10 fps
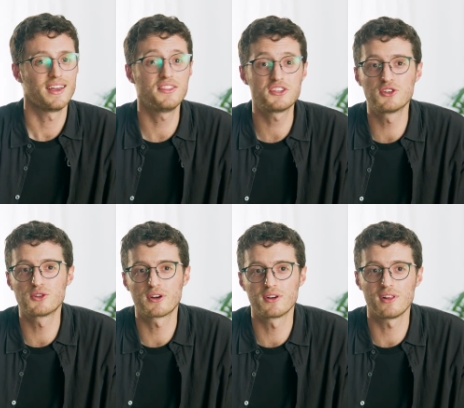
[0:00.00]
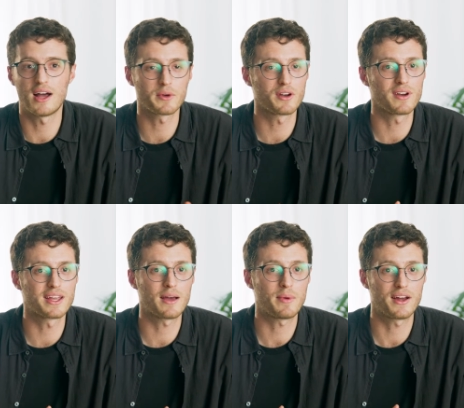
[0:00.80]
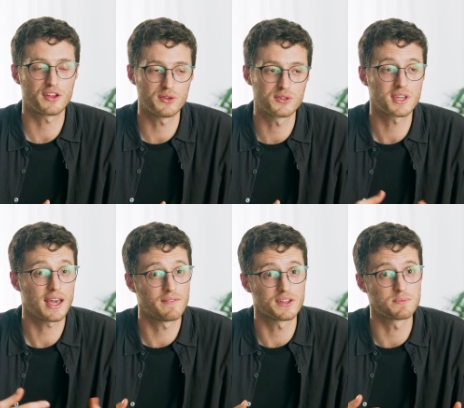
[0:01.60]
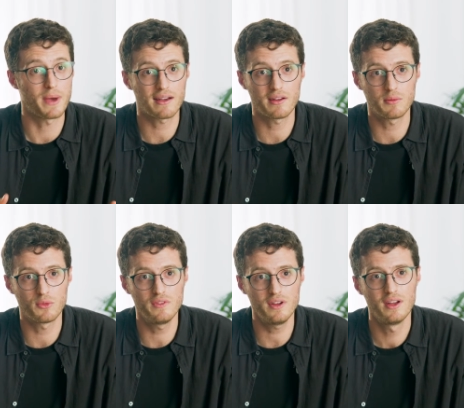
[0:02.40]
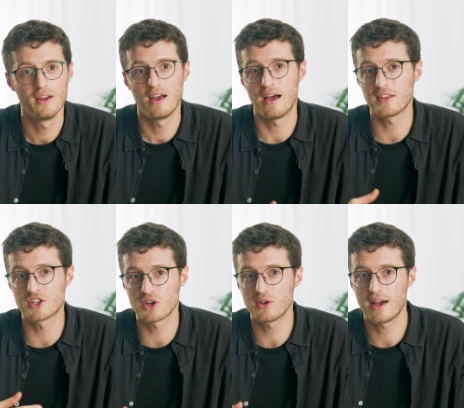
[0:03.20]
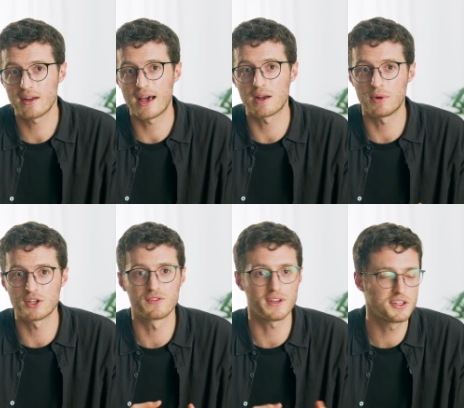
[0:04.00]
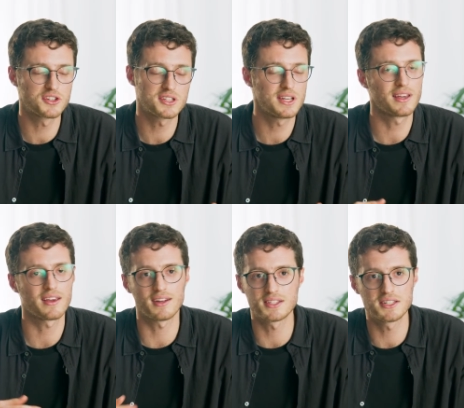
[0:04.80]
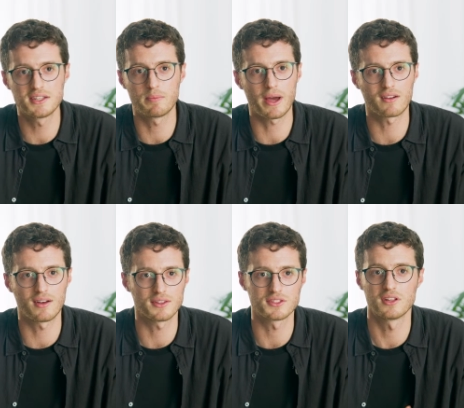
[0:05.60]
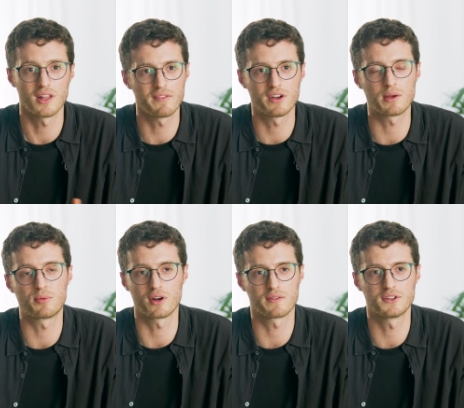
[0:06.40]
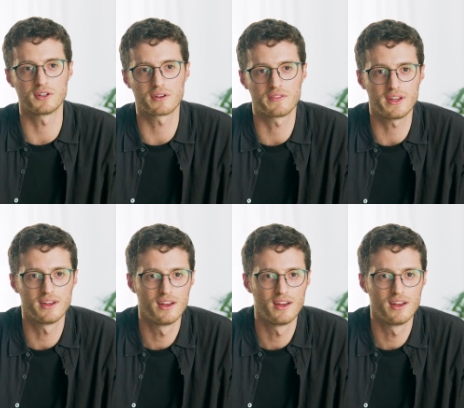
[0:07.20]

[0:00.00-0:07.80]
In this tutorial, I'm going to recap how to use Canva's background remover and then show you how to add a bunch of interesting and artistic backgrounds to liven up your product photography.